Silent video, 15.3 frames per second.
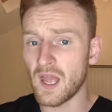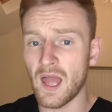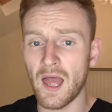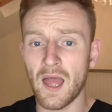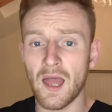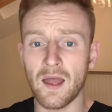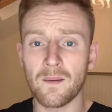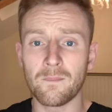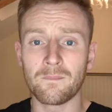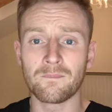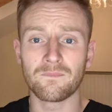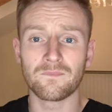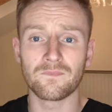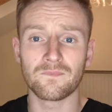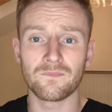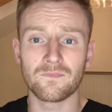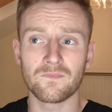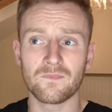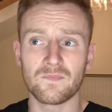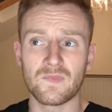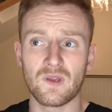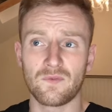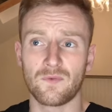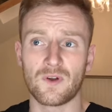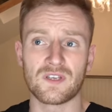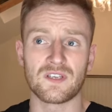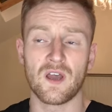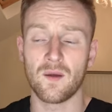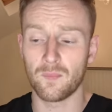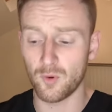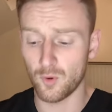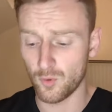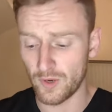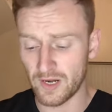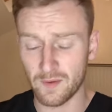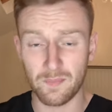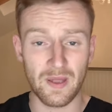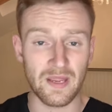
Um, for example, in a